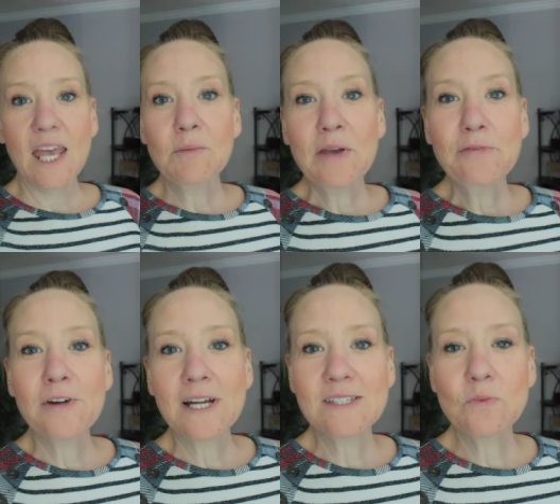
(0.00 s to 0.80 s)
Hey my
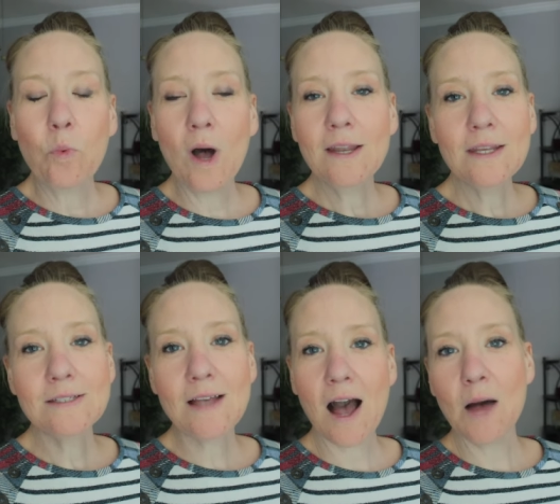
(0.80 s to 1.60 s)
friends, what
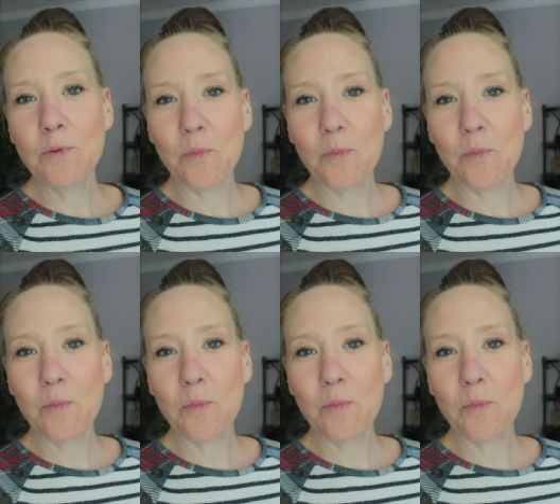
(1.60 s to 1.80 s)
is up?